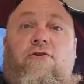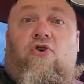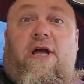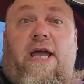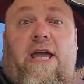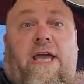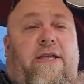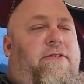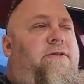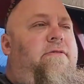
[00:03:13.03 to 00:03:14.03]

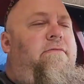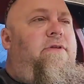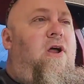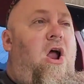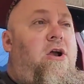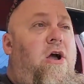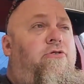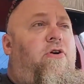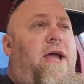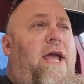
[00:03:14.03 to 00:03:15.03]
Trees! There are no
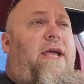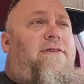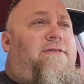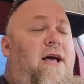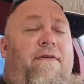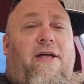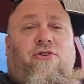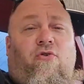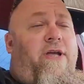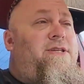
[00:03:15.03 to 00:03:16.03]
trees! I've had
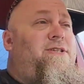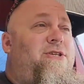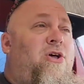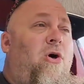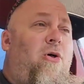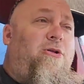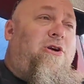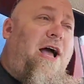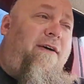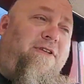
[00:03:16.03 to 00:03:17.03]
trees this whole
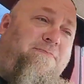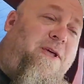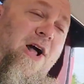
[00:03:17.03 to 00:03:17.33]
drive. It's been